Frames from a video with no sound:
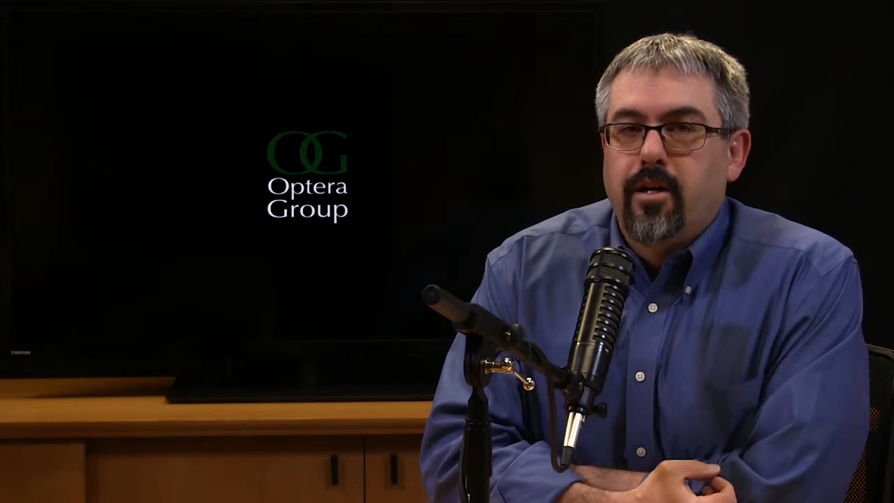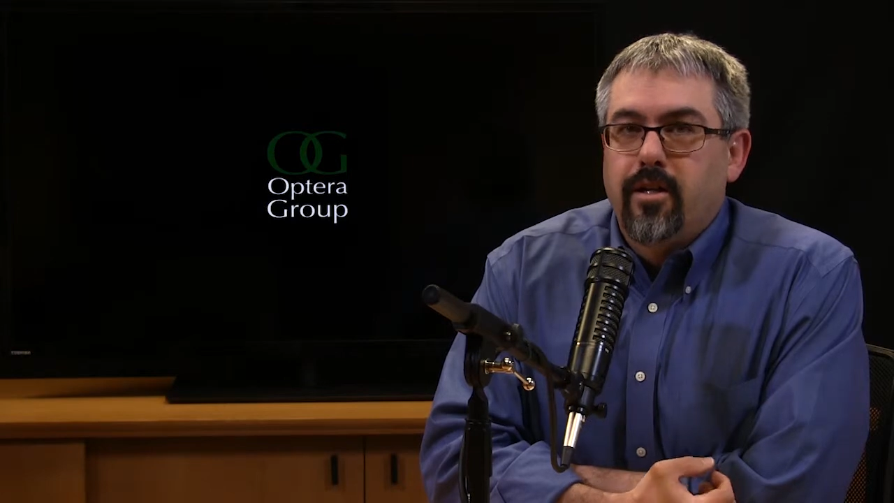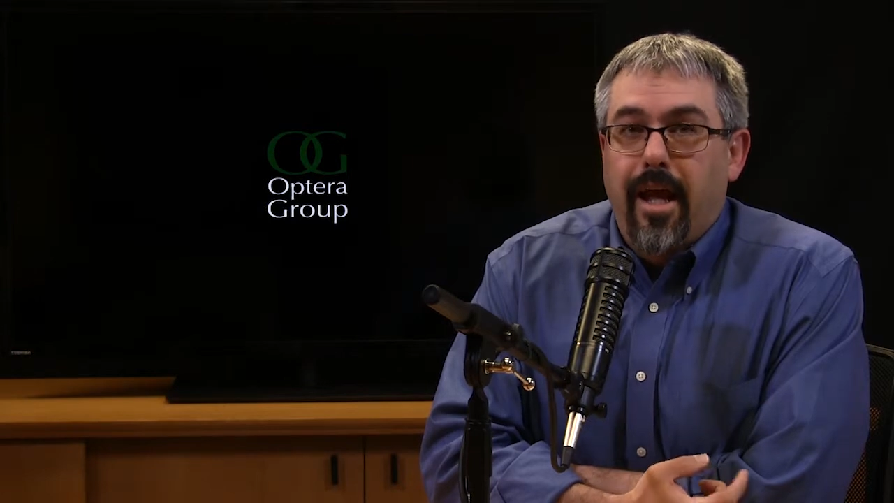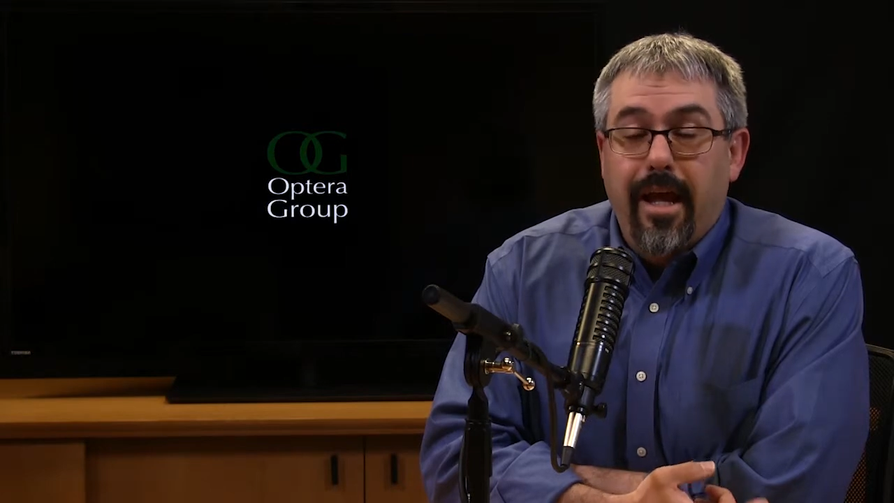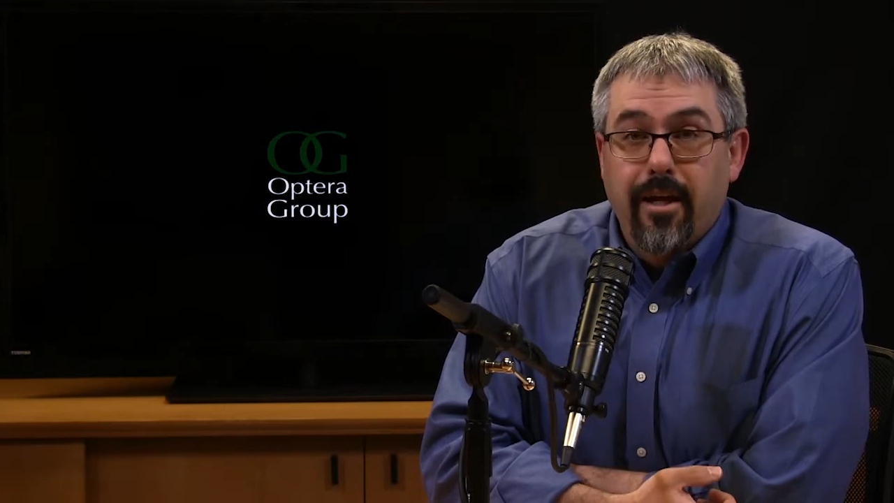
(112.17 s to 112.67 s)

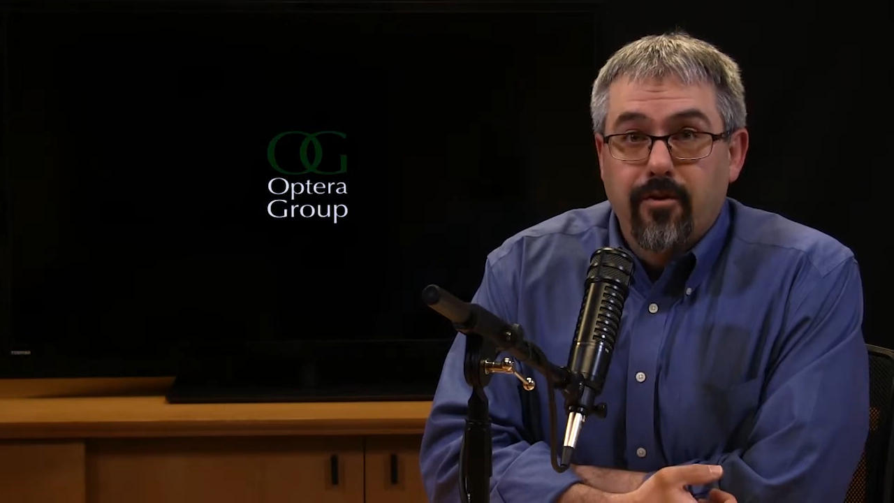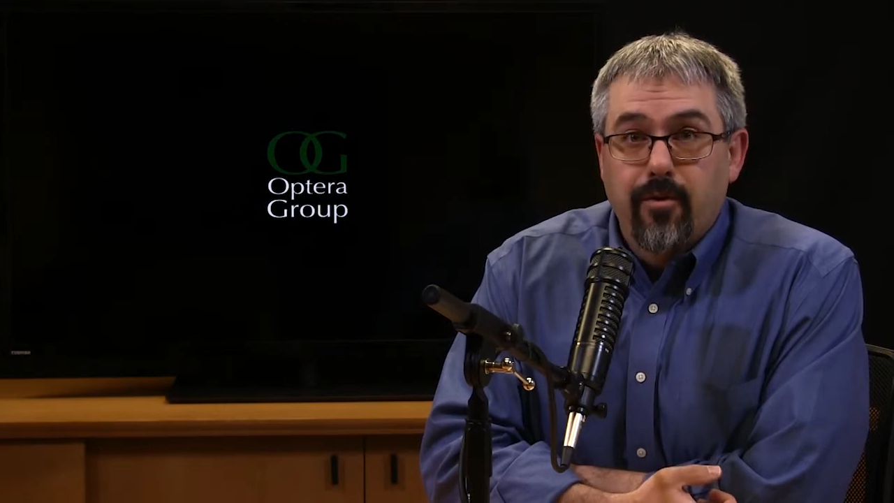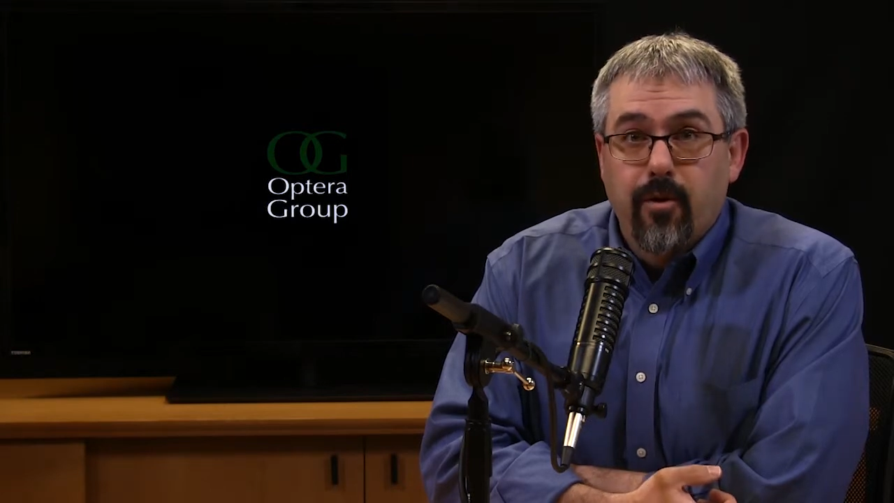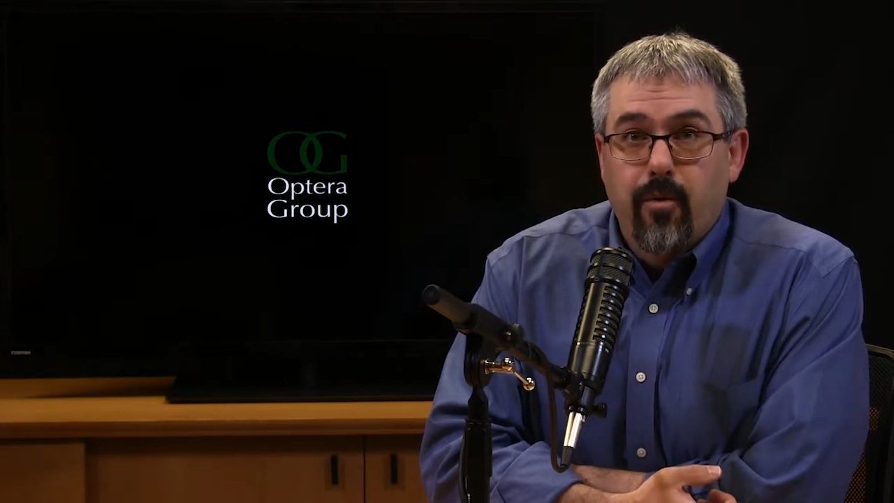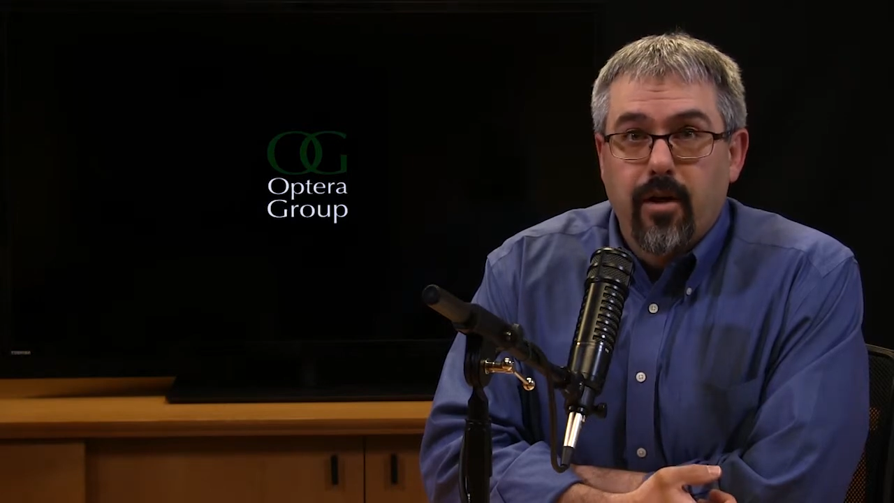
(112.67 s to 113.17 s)
to
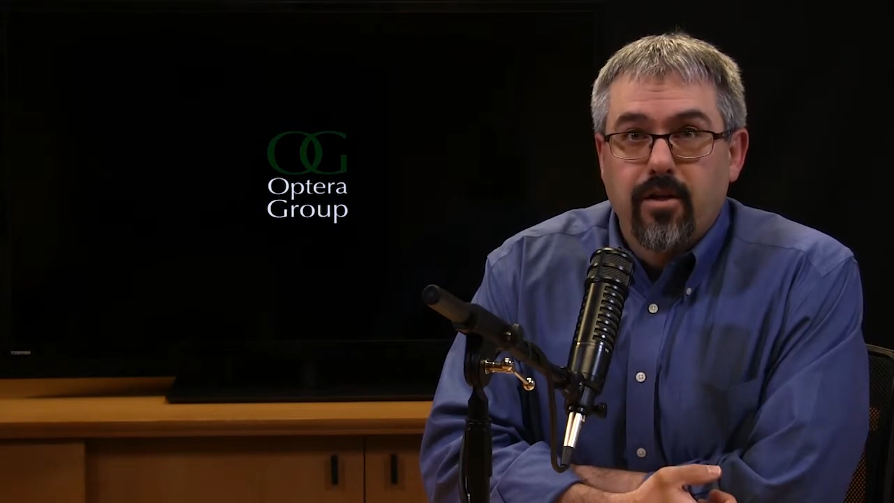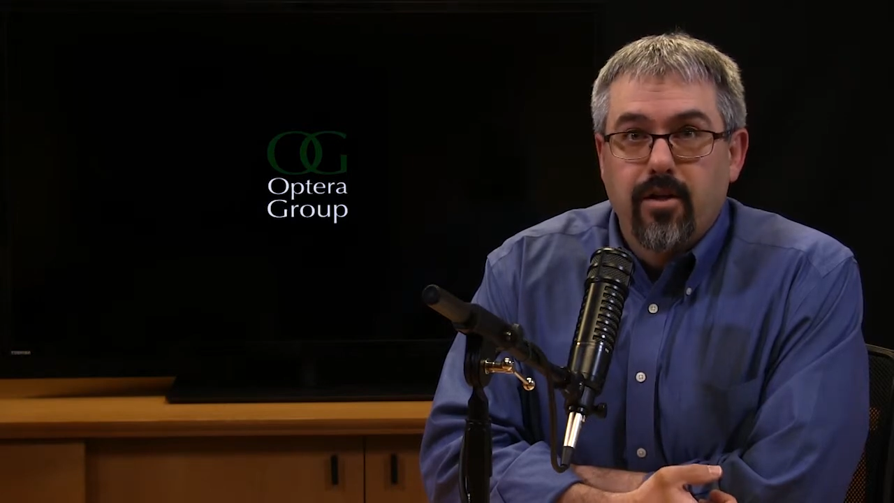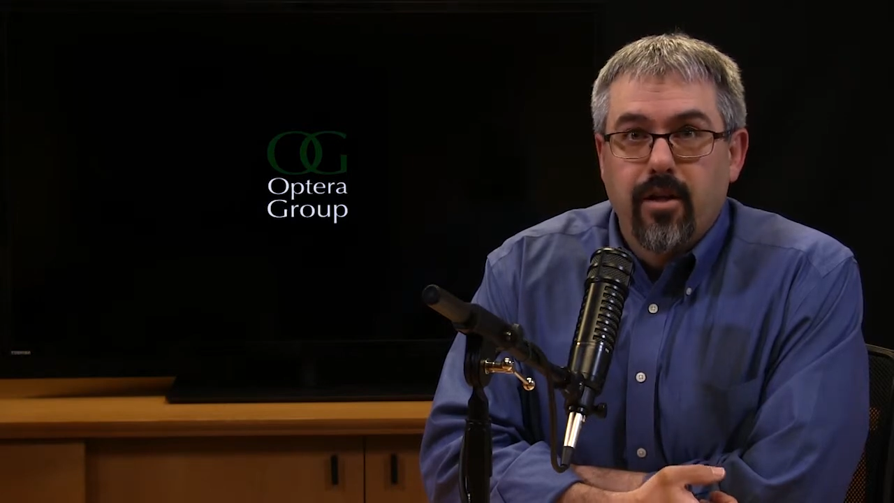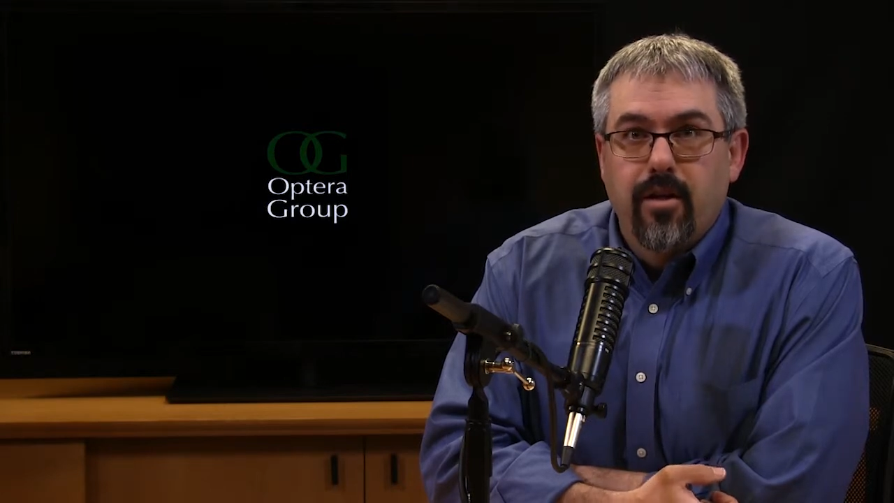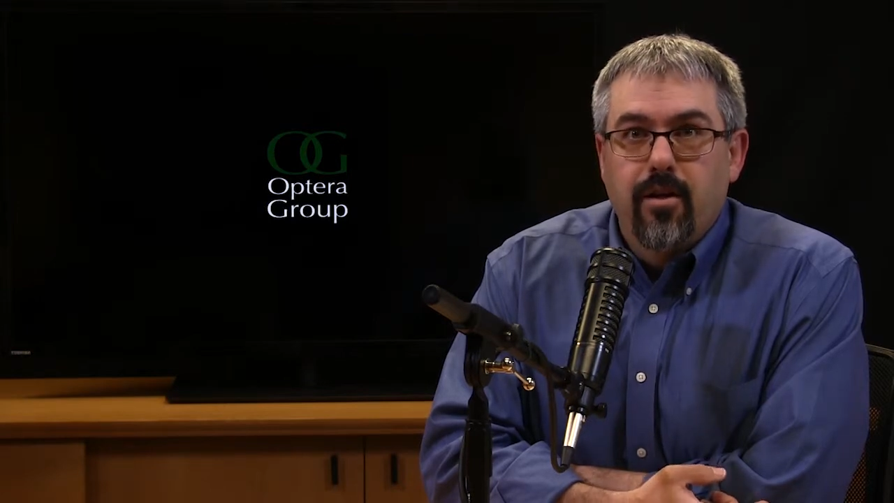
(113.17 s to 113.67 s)
answer a
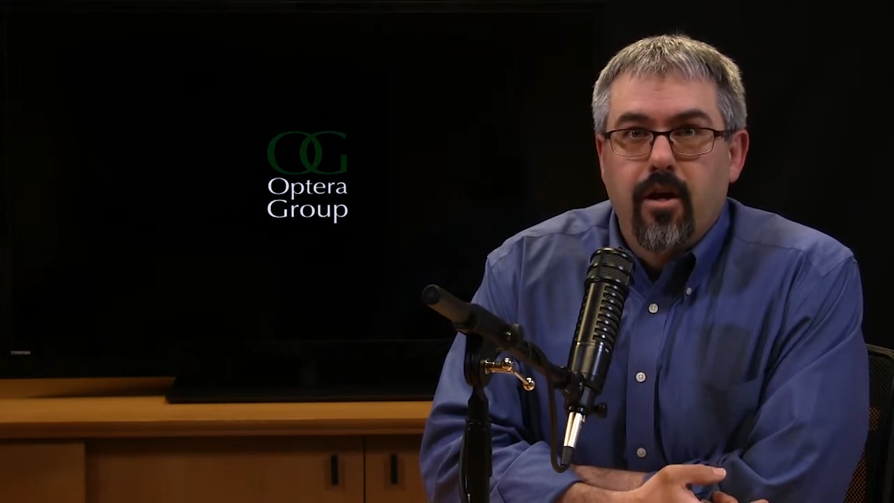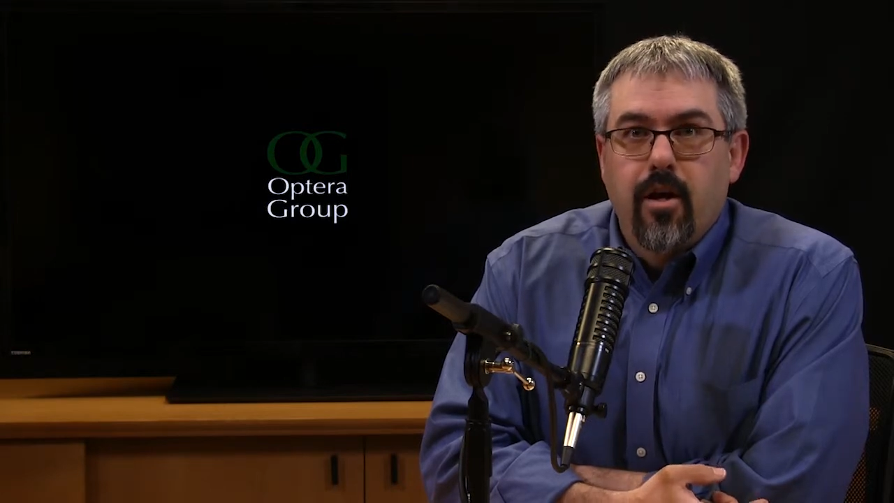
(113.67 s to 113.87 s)
question,